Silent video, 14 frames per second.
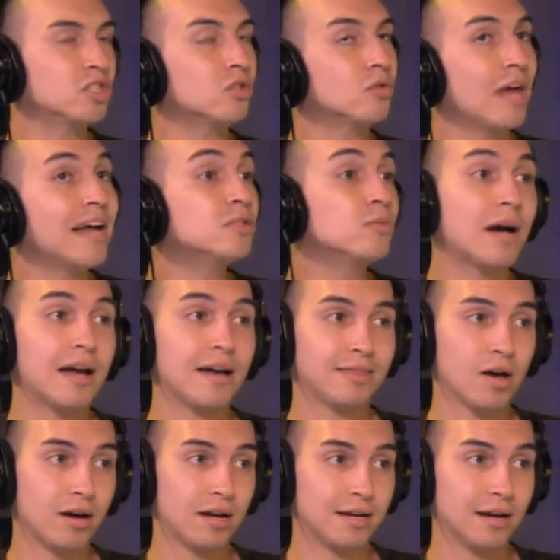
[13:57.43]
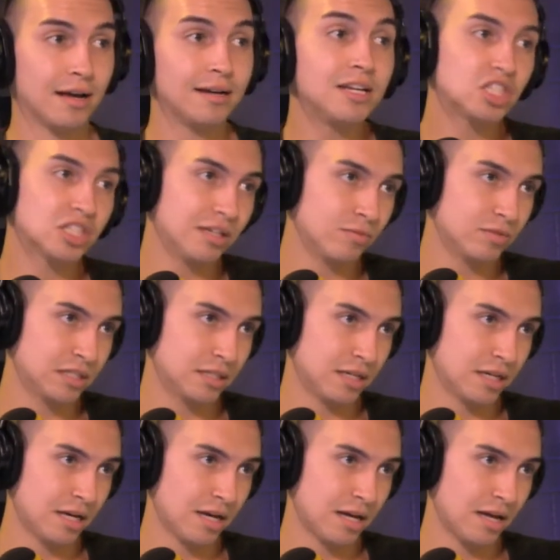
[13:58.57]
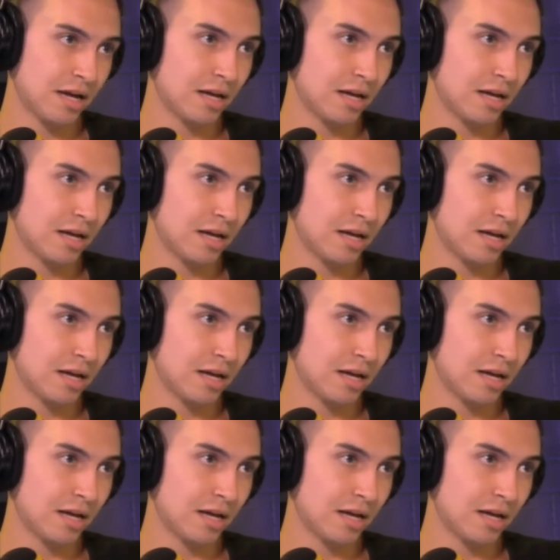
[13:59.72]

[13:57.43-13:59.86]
So that's why I thought it initially was a,